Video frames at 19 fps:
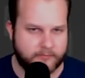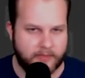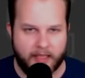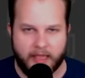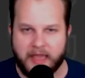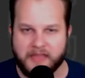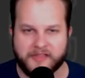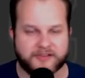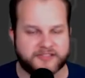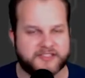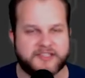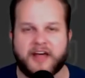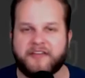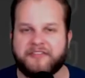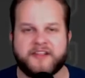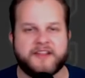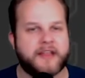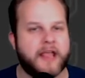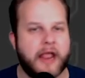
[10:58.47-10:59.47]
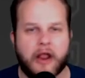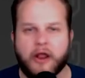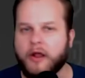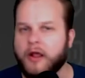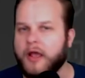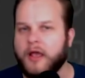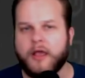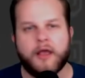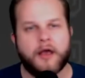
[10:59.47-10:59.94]
And there's nothing
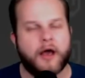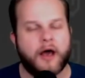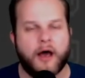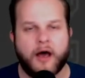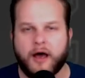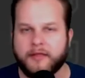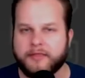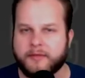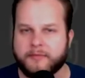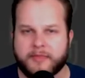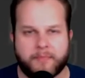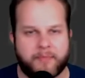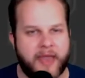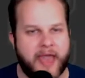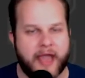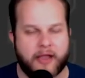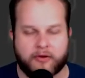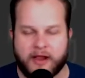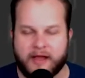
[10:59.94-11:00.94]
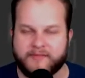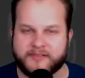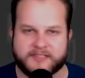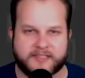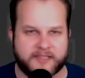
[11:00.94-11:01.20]
there. The pack are obviously